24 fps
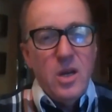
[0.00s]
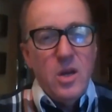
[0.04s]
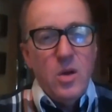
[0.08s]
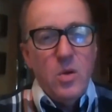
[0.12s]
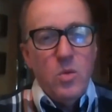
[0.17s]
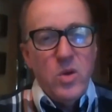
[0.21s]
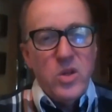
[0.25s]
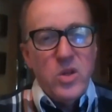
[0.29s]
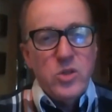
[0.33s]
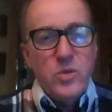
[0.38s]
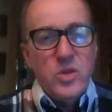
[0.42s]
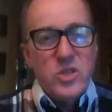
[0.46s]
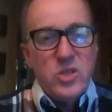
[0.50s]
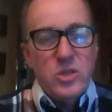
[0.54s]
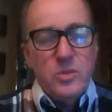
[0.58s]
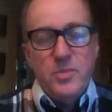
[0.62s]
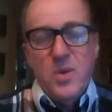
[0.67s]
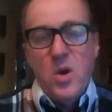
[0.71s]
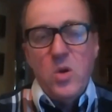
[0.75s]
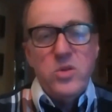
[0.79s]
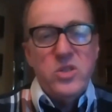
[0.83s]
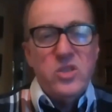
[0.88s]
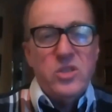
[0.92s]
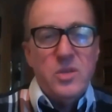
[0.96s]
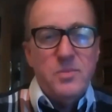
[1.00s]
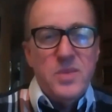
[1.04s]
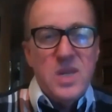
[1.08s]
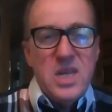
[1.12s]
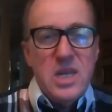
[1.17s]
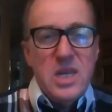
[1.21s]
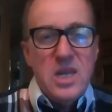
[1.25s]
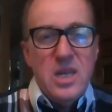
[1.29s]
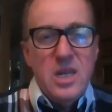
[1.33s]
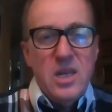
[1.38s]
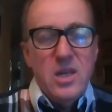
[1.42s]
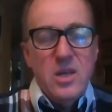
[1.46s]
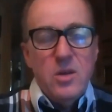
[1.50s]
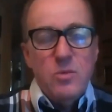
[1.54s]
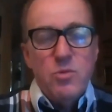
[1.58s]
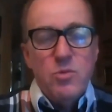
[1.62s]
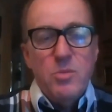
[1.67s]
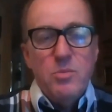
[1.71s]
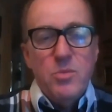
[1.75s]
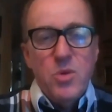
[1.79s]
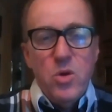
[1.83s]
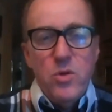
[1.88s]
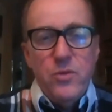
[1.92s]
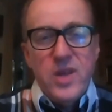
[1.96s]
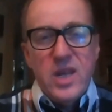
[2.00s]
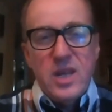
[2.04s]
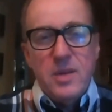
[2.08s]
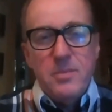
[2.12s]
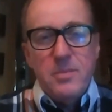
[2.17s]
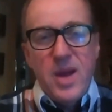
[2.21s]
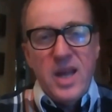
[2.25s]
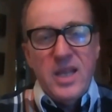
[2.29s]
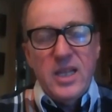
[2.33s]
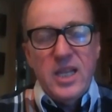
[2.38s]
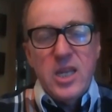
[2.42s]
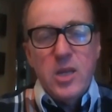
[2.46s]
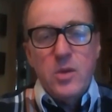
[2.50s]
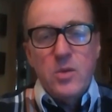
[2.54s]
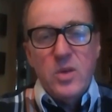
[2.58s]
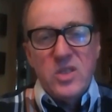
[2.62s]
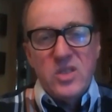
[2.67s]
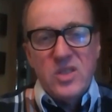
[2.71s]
which was supposed to be removing bilingual